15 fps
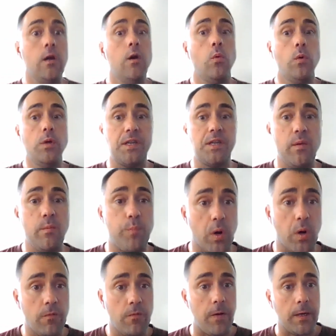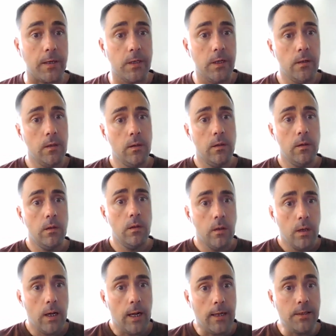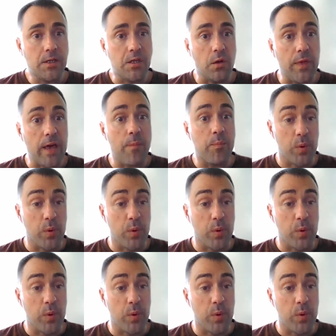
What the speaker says: was imperfect. And so that